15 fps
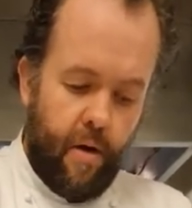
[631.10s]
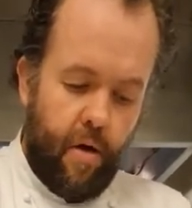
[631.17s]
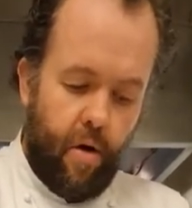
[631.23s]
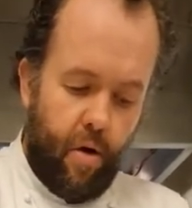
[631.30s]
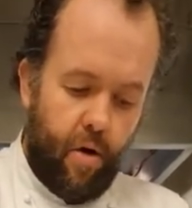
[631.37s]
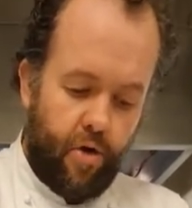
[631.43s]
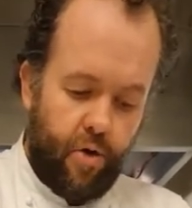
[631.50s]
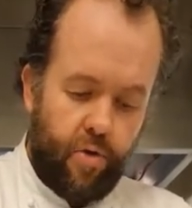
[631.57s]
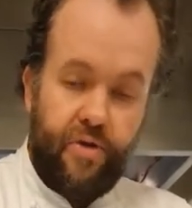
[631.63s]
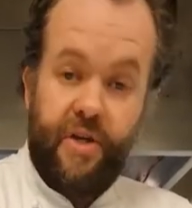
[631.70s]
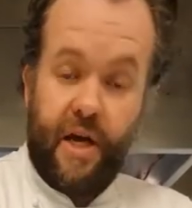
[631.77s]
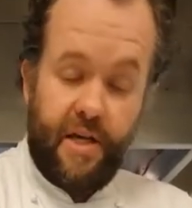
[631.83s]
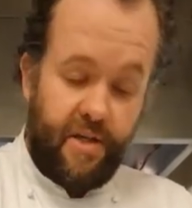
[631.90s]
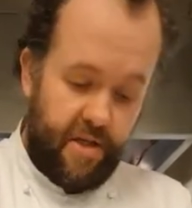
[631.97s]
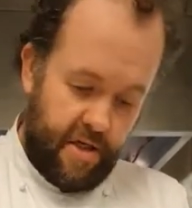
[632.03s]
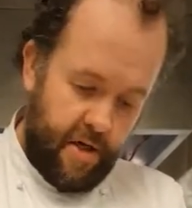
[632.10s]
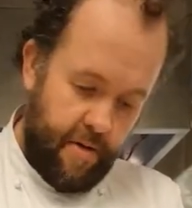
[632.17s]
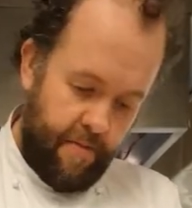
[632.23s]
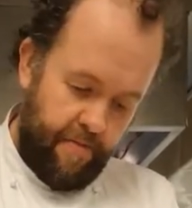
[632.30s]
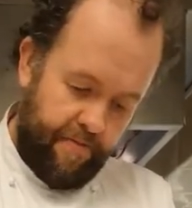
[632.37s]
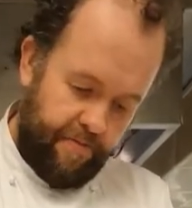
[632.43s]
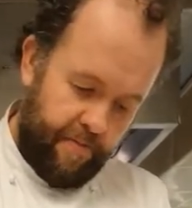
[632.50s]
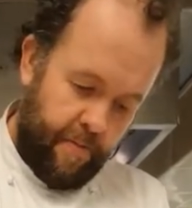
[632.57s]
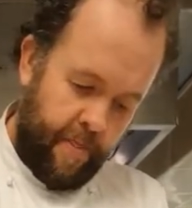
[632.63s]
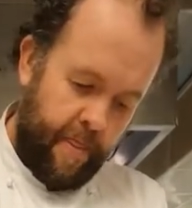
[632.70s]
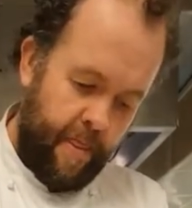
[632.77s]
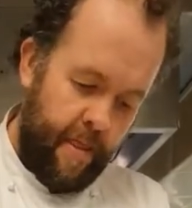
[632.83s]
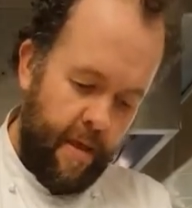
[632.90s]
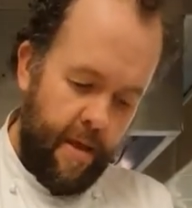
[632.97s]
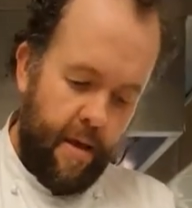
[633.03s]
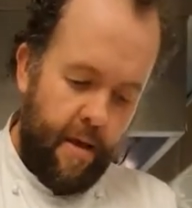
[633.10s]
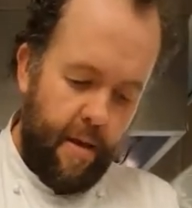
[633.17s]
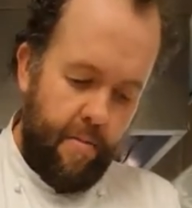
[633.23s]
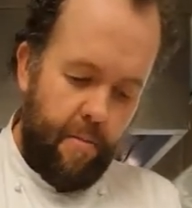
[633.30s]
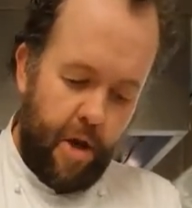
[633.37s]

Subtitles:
on your taste. But